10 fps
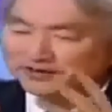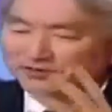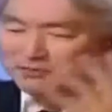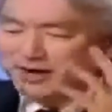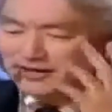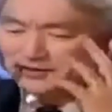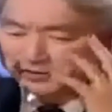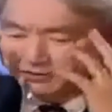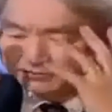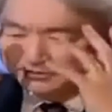The mind
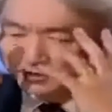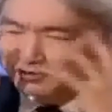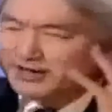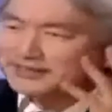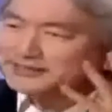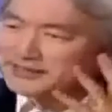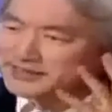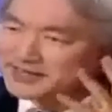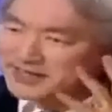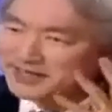goes crazy
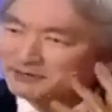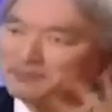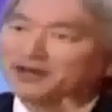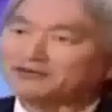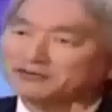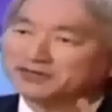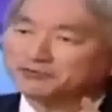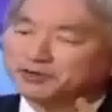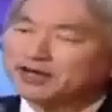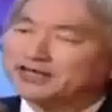thinking about the
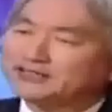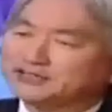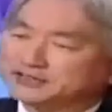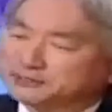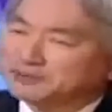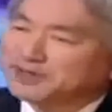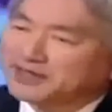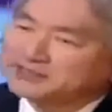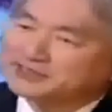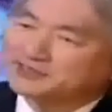religious
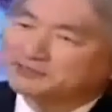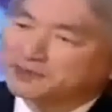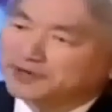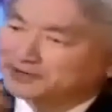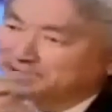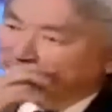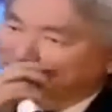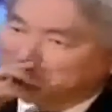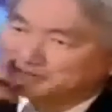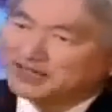implications of parallel
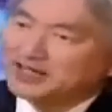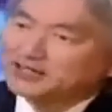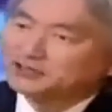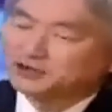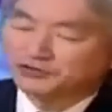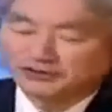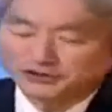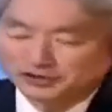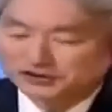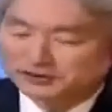worlds, so the
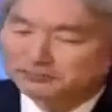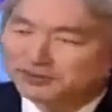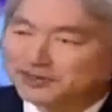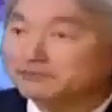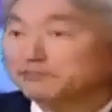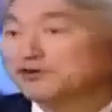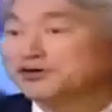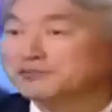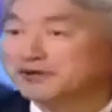church simply burned him